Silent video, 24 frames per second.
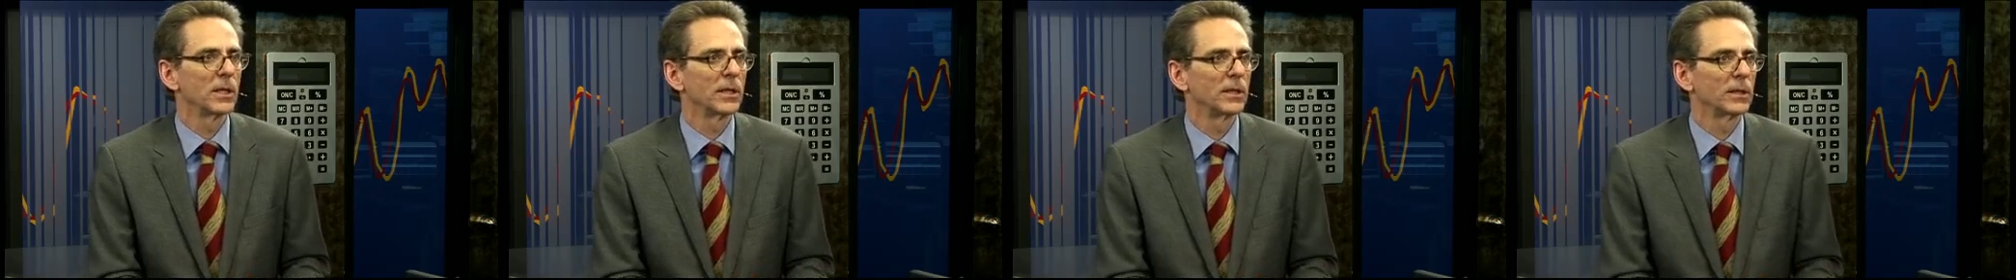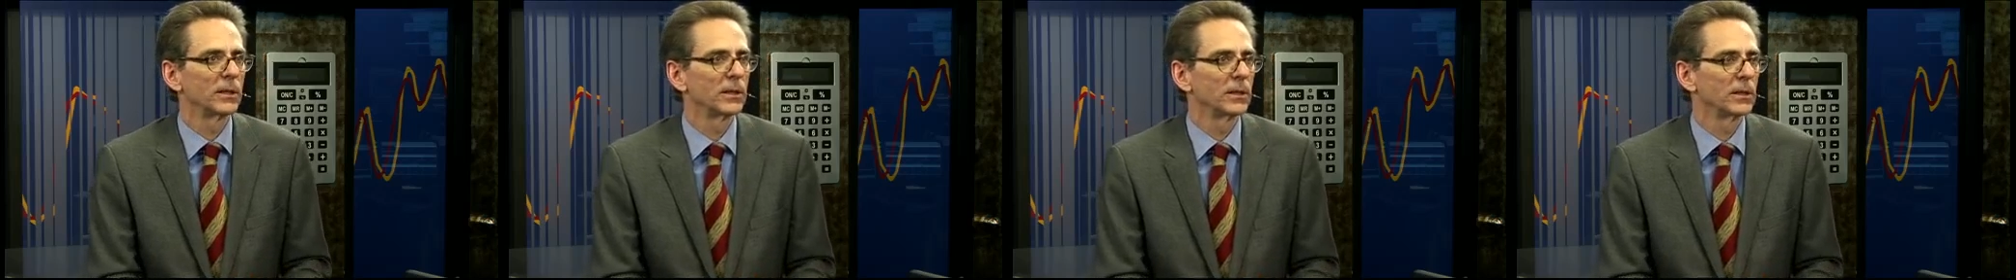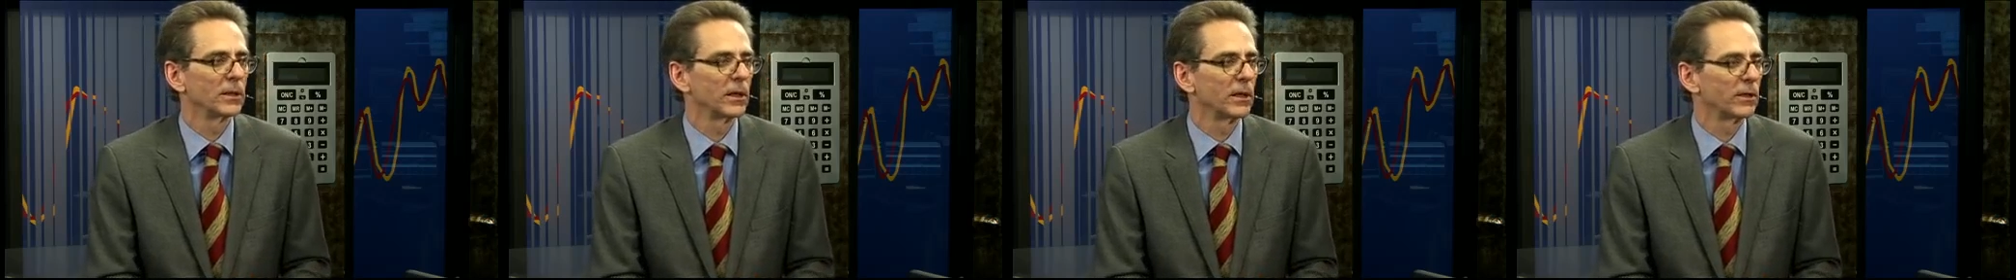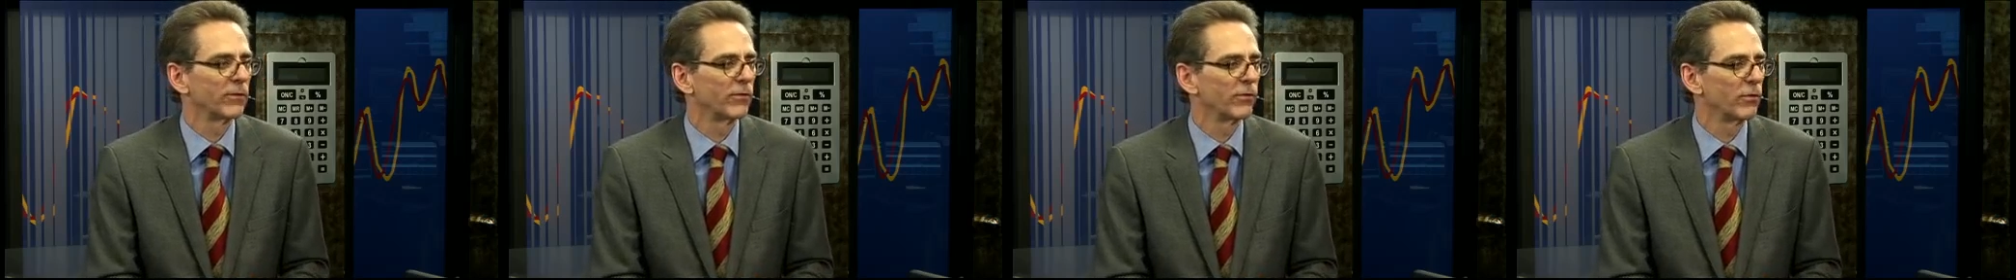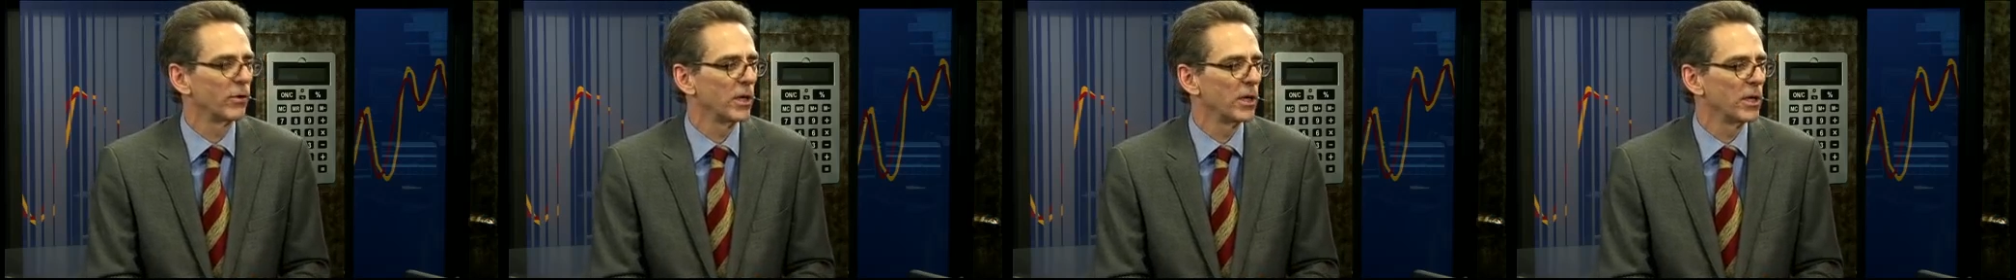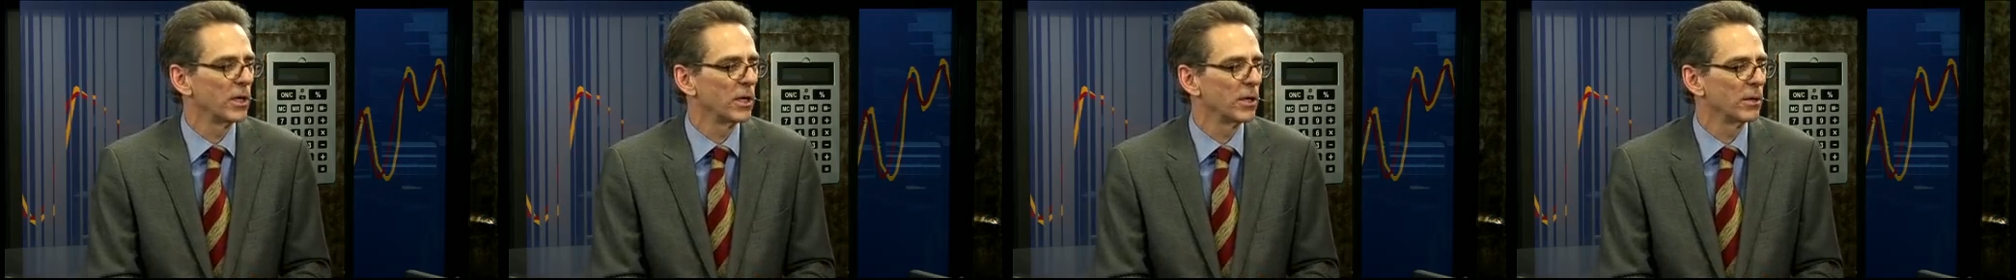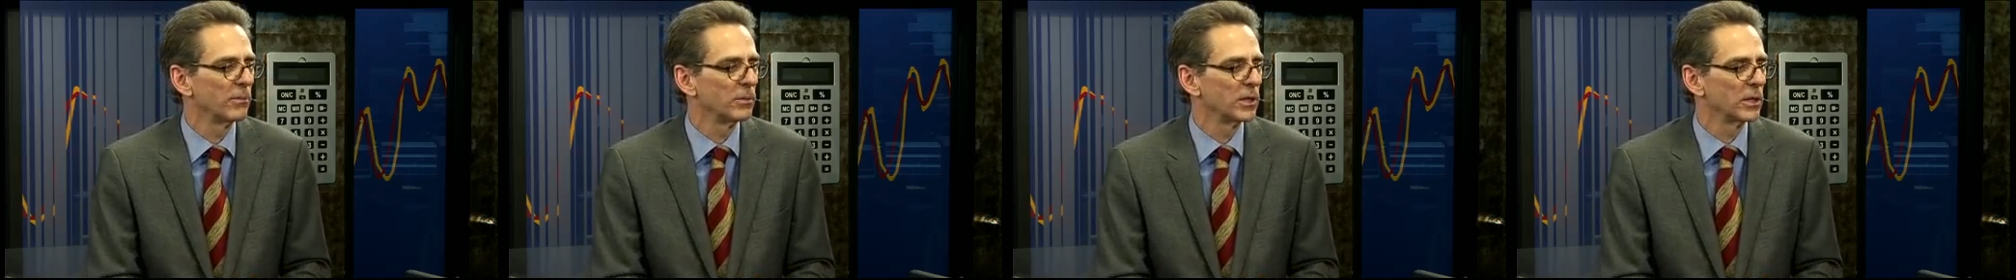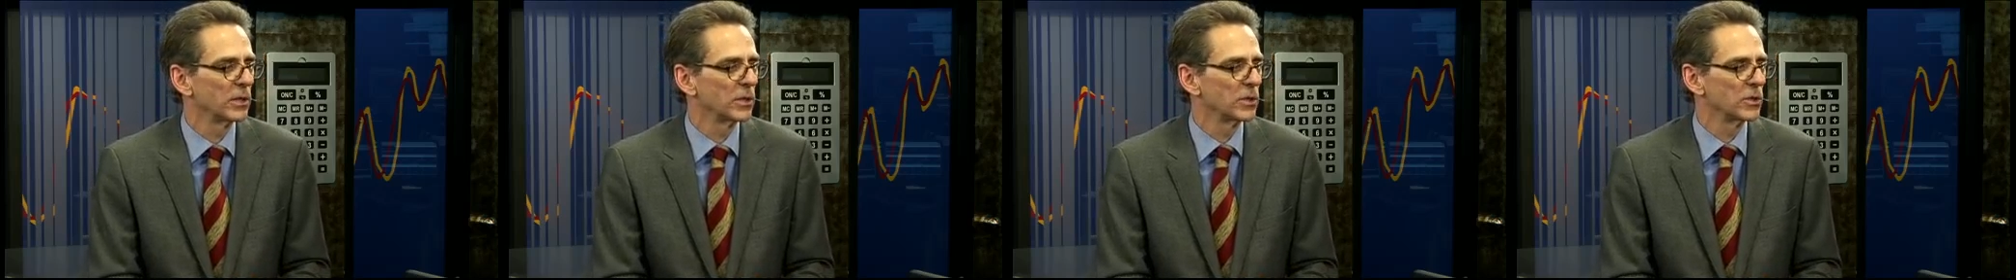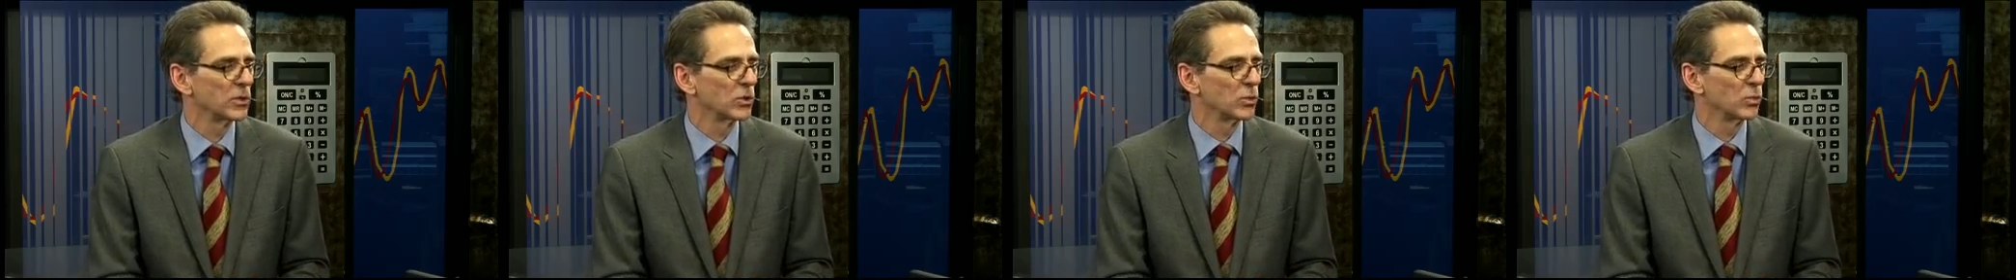like Freya
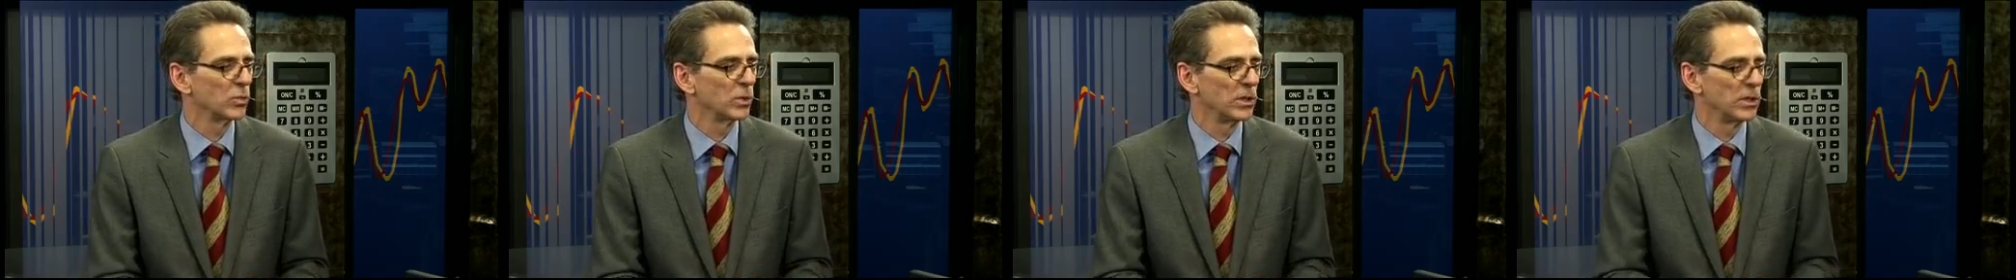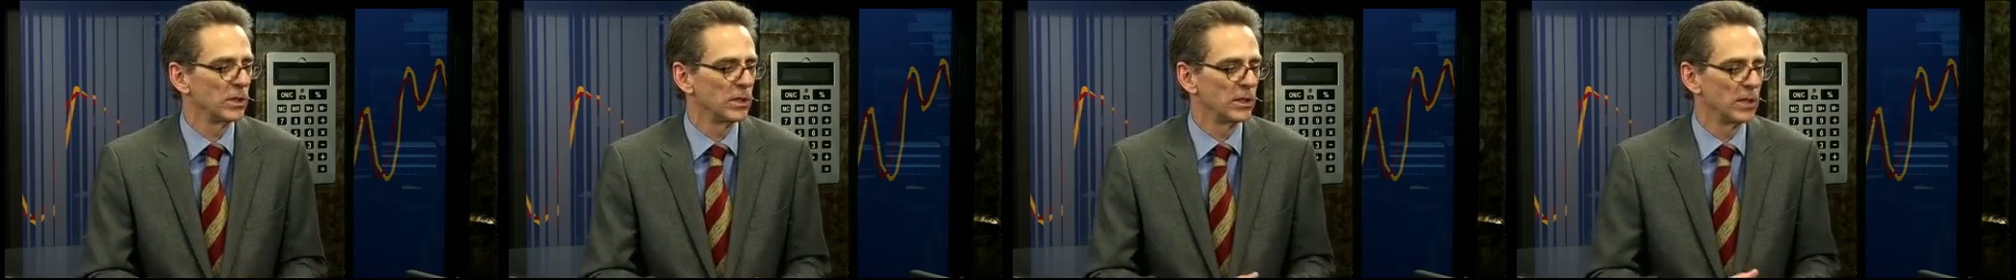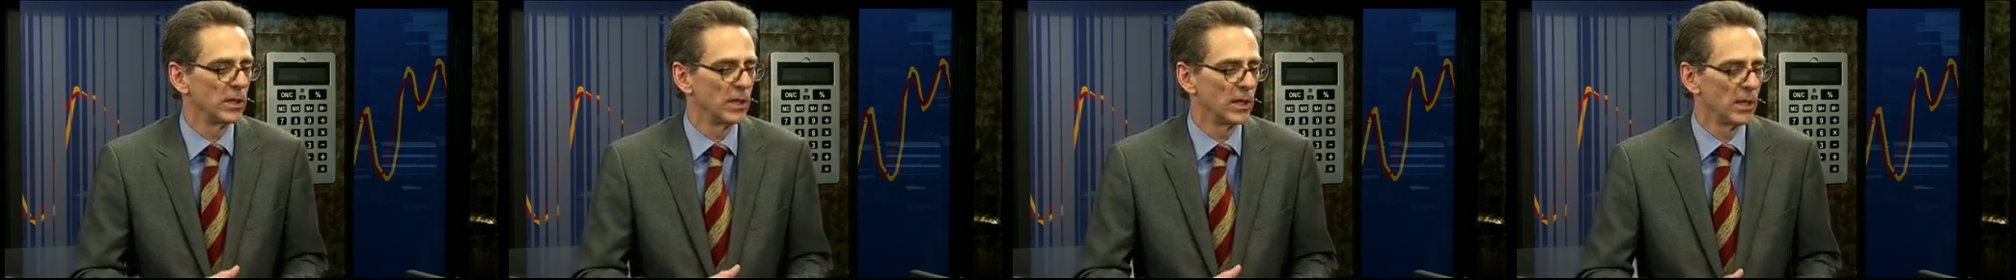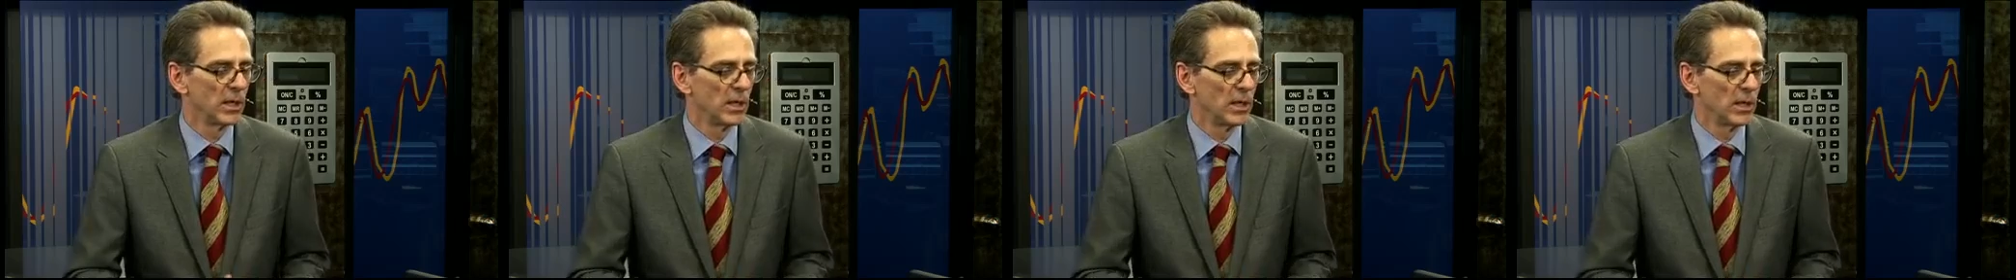because we